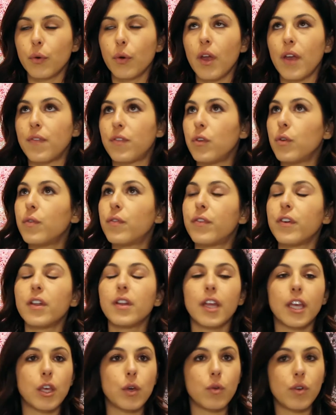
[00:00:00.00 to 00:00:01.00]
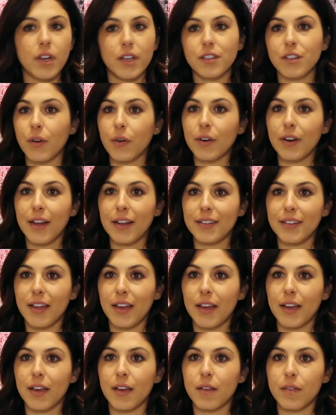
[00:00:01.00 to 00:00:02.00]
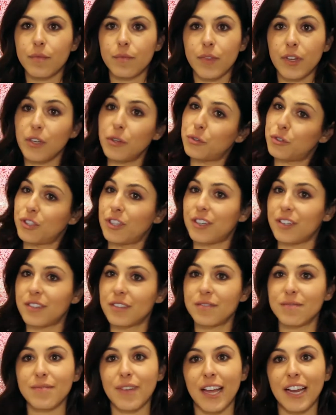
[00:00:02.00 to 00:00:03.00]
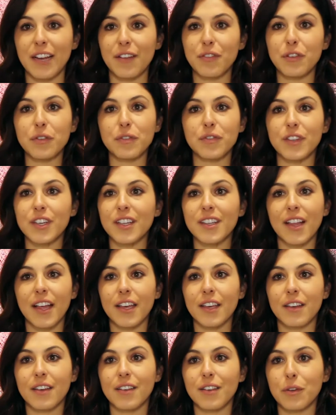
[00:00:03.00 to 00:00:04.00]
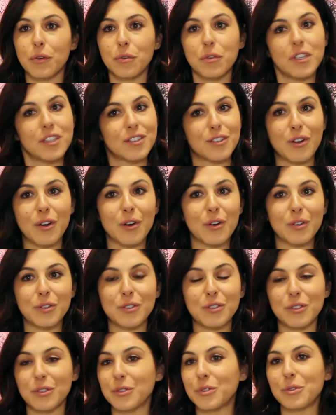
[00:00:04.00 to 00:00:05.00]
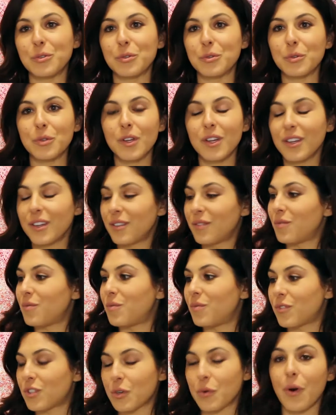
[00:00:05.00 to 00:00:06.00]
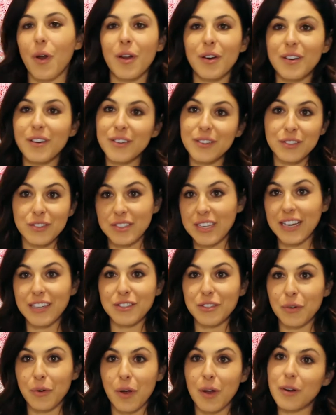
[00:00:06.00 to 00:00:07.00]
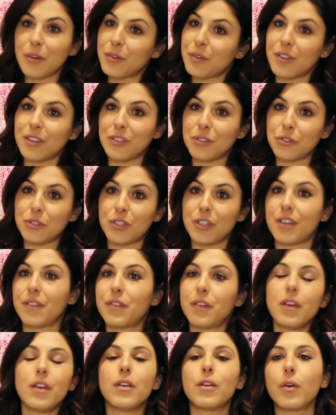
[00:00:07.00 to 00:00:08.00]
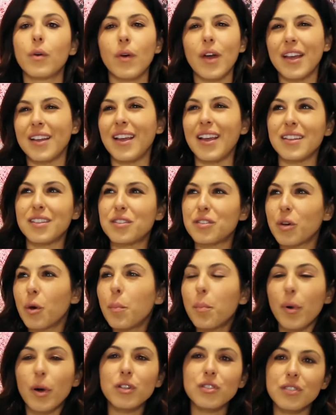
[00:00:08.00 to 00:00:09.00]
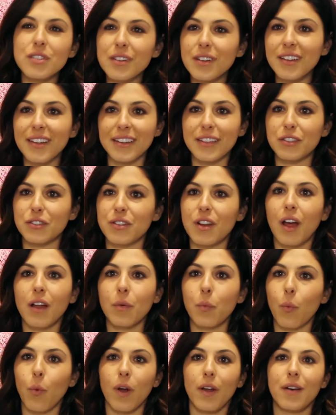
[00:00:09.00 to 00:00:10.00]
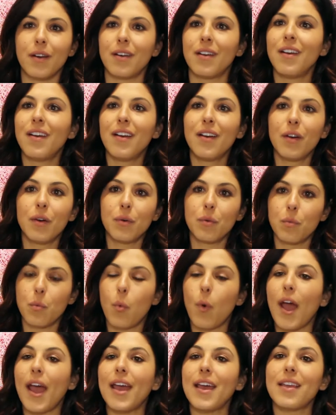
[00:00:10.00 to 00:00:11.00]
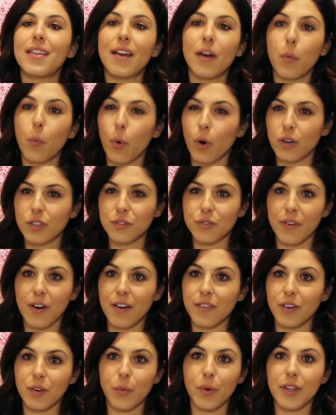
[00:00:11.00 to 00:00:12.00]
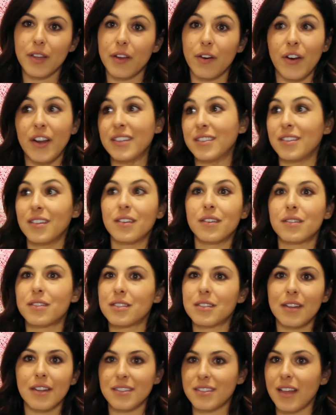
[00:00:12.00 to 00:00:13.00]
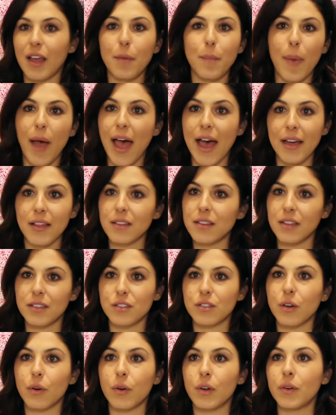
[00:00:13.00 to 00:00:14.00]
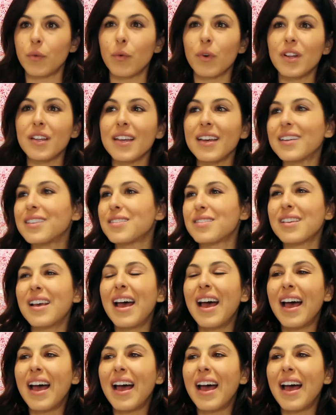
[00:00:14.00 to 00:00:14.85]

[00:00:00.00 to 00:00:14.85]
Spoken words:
if you feel like you need to go to LA, then you should. And if you feel like you need to go to Toronto, stay in Toronto, then you should. If you know, it's so personal, and there's not one way that works for everyone. There isn't a set path, and so it really is